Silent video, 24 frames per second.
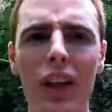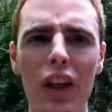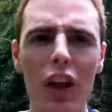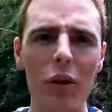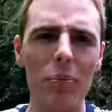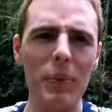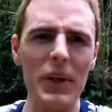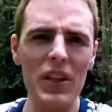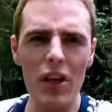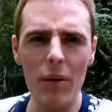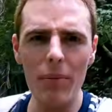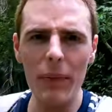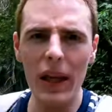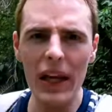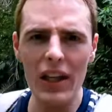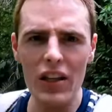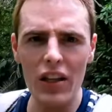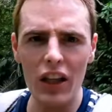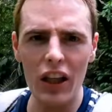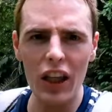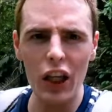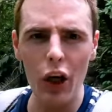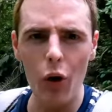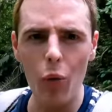There'd be some
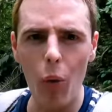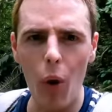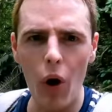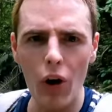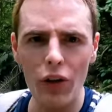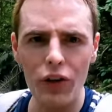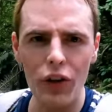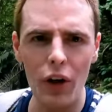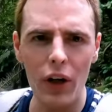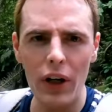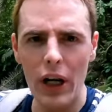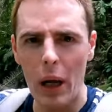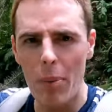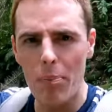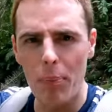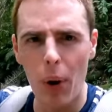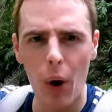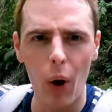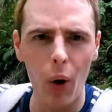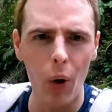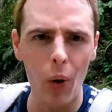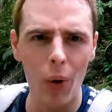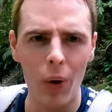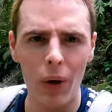nice clear water and a
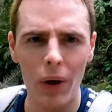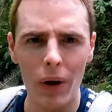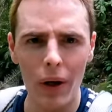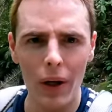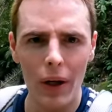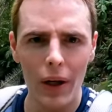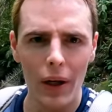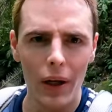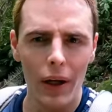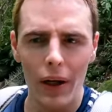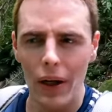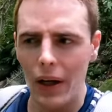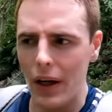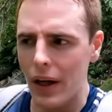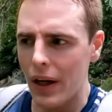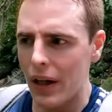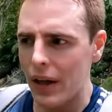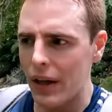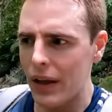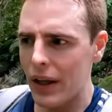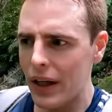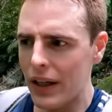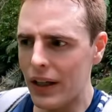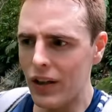pool
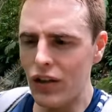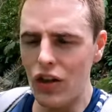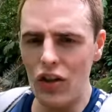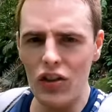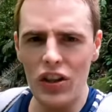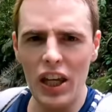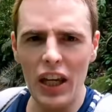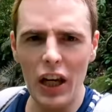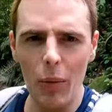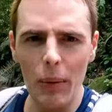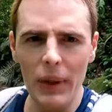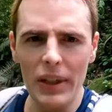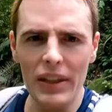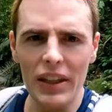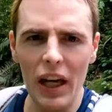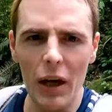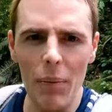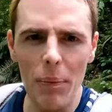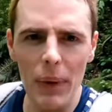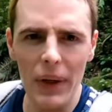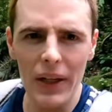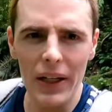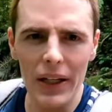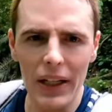that I could just take a wee
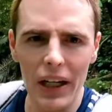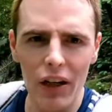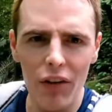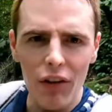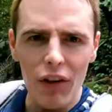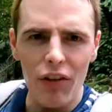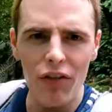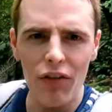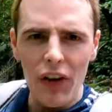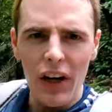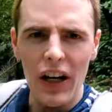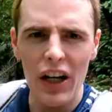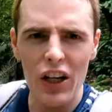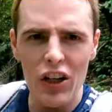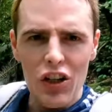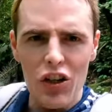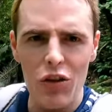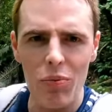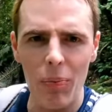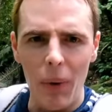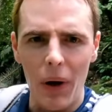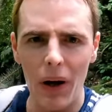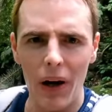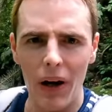dip in and get
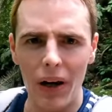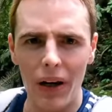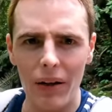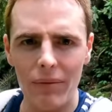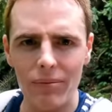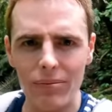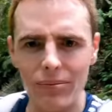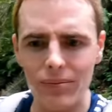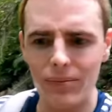refreshed, but